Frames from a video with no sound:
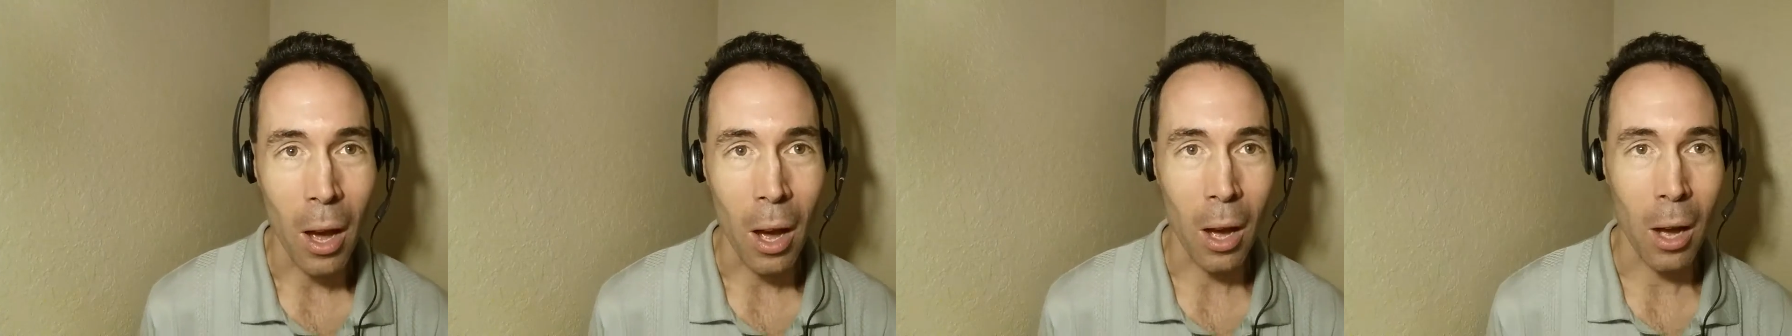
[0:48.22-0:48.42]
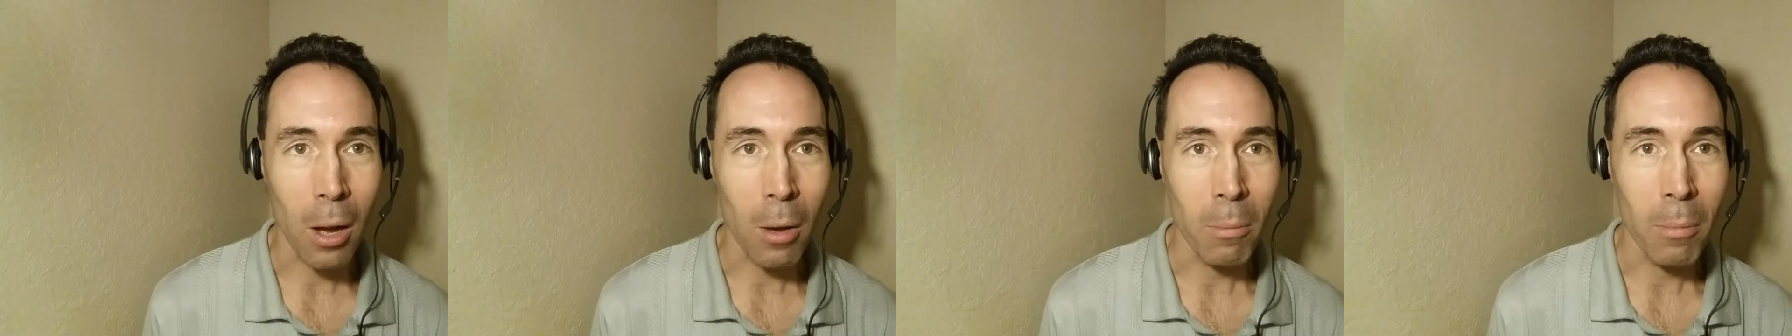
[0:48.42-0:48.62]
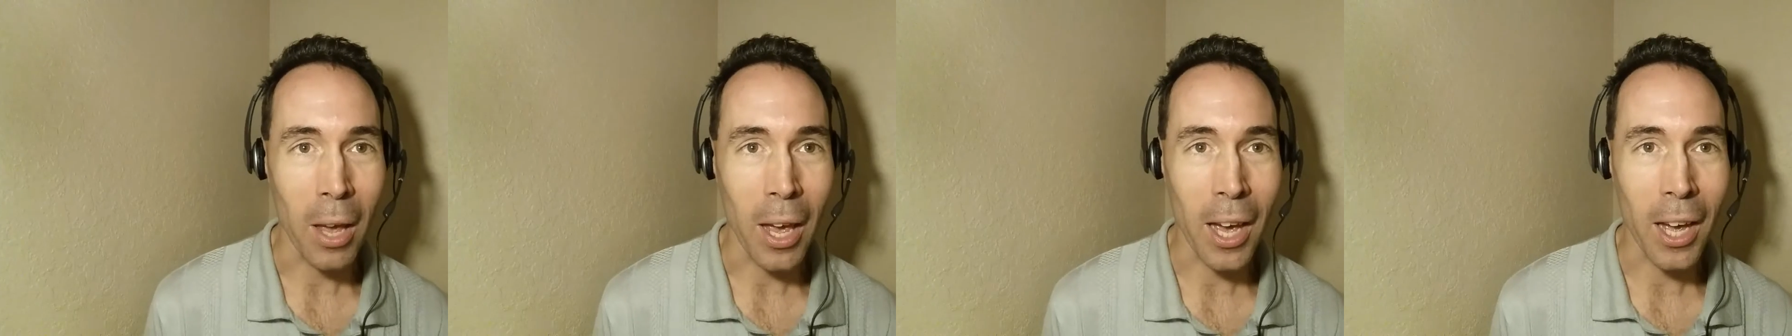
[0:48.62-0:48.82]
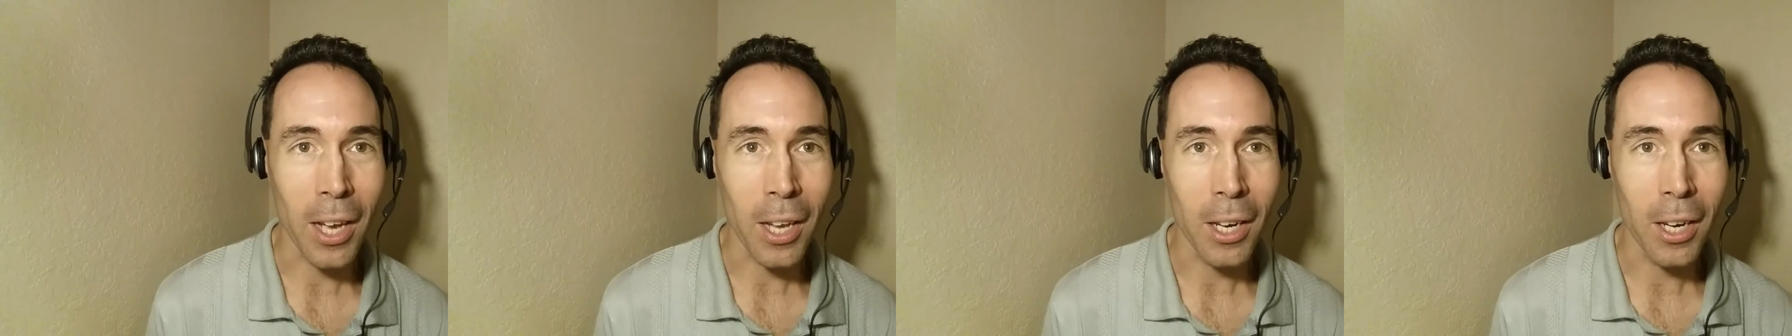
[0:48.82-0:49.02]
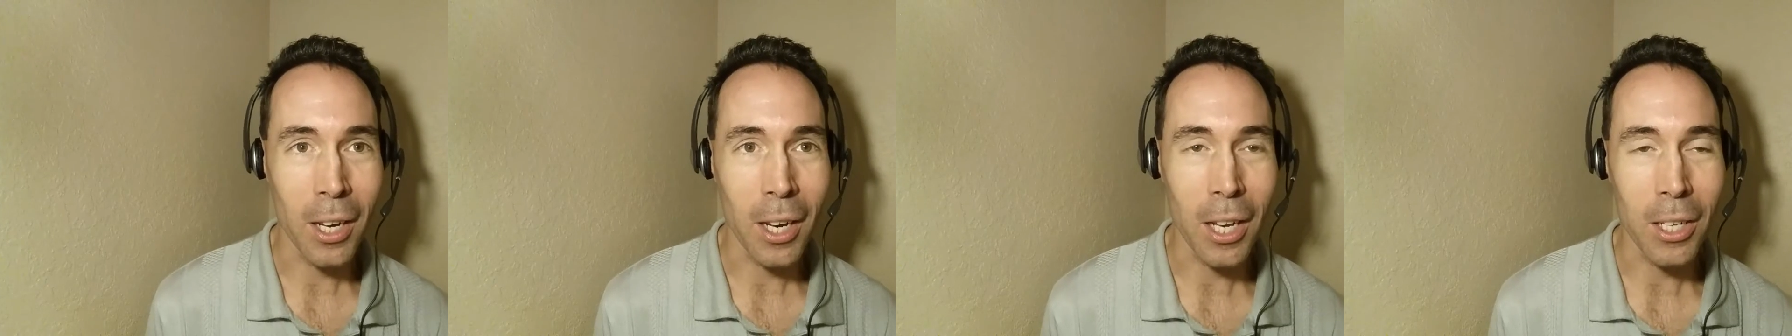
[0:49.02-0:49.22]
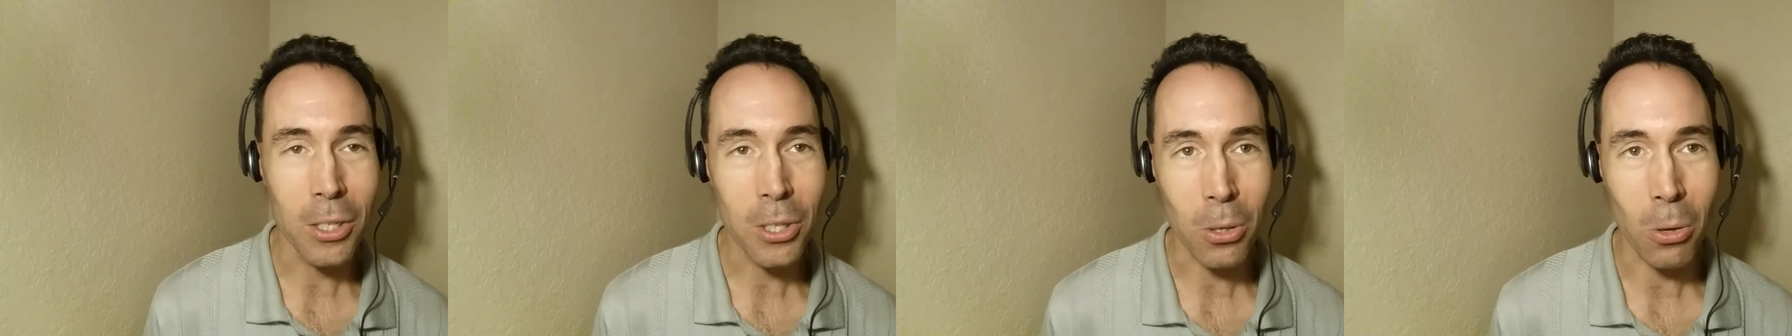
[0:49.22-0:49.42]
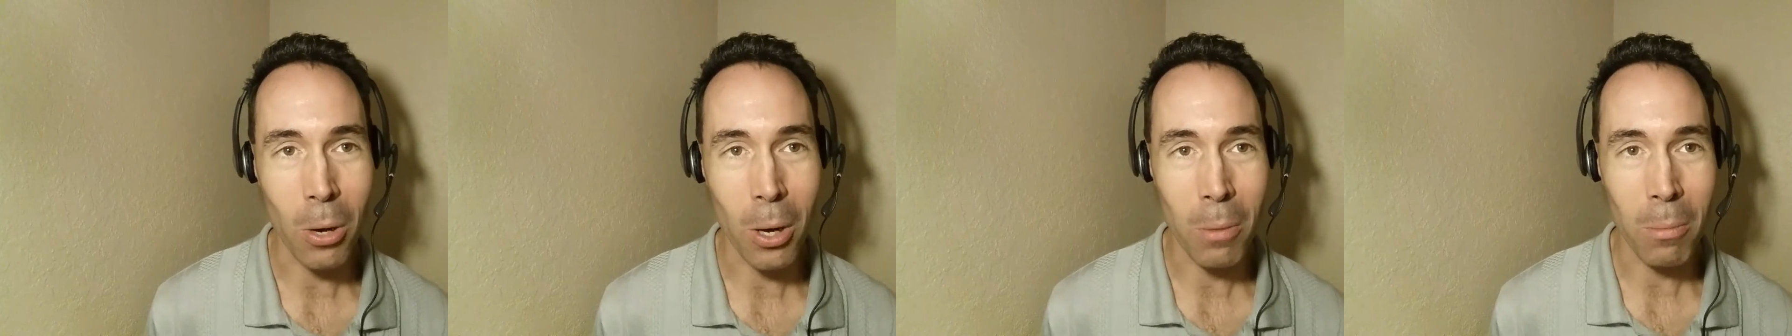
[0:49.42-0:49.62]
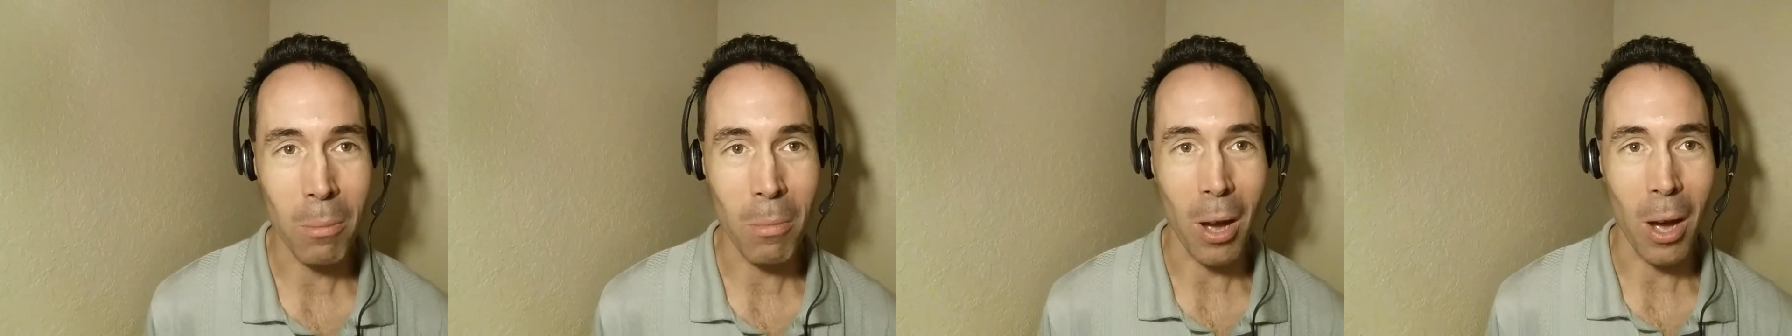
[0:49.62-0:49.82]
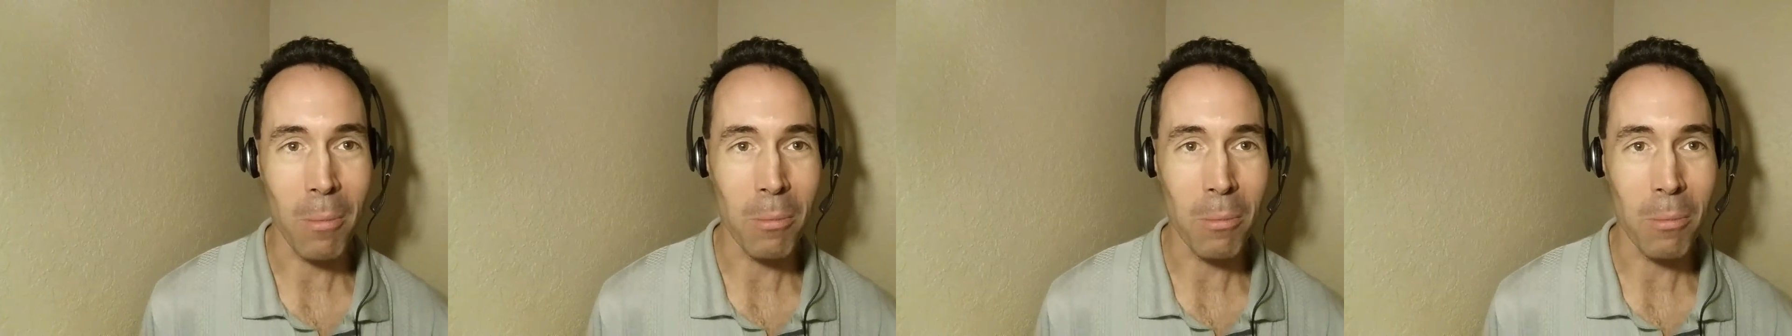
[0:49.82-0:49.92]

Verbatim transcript: Um, and, and so I'm,